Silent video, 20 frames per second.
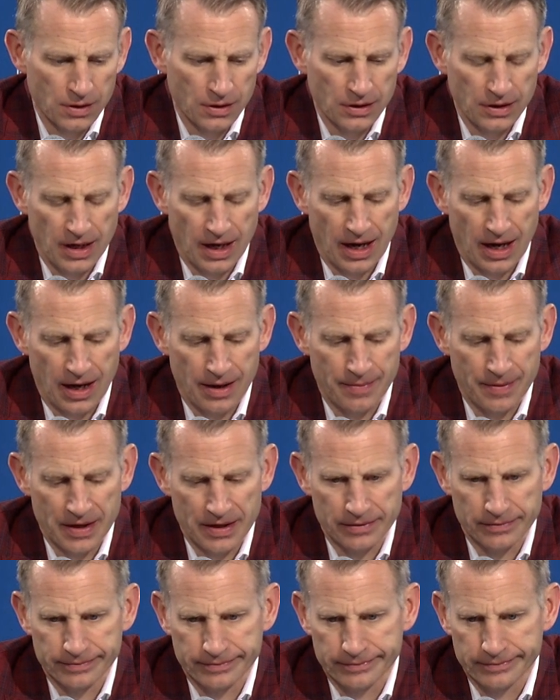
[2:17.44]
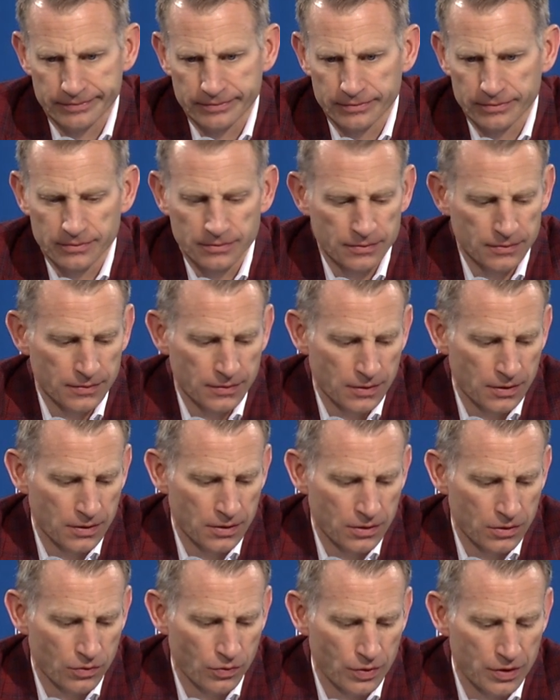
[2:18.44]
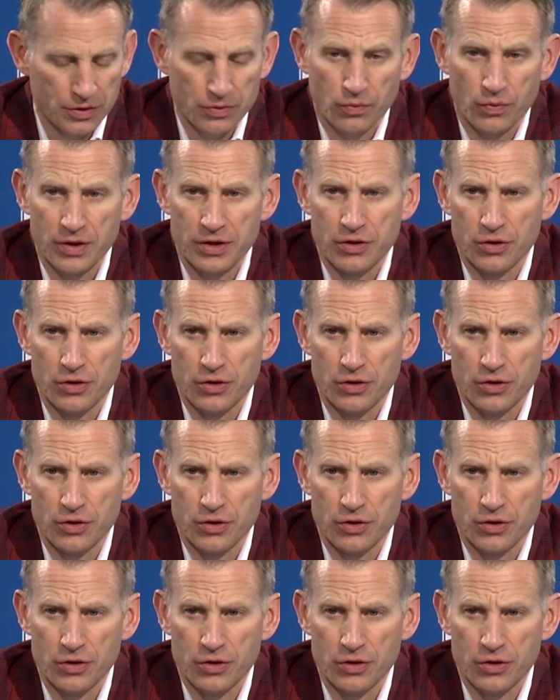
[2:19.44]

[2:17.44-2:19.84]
Yeah, I mean, we